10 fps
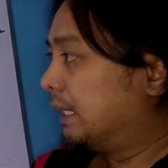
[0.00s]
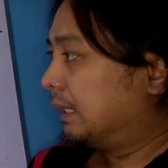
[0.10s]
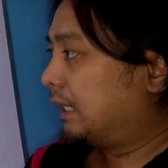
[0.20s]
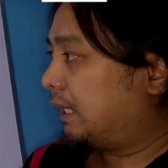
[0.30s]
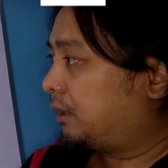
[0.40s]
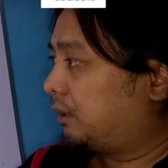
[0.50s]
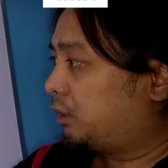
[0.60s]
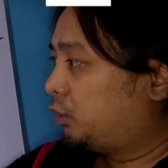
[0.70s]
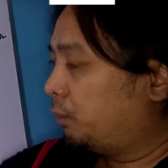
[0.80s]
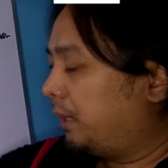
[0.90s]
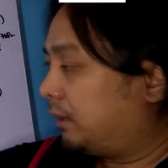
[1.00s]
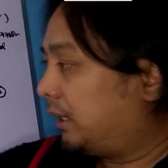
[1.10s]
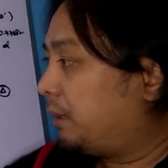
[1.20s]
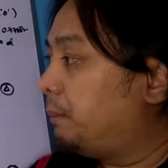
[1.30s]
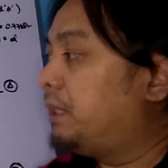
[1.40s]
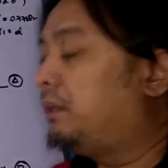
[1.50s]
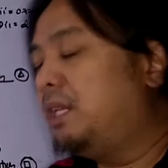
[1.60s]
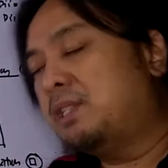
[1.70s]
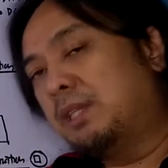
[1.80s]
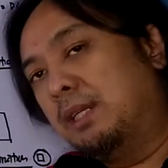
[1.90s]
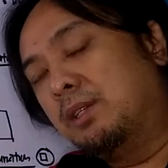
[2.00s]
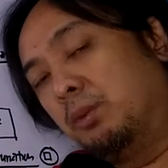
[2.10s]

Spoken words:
that the geometric mean distance,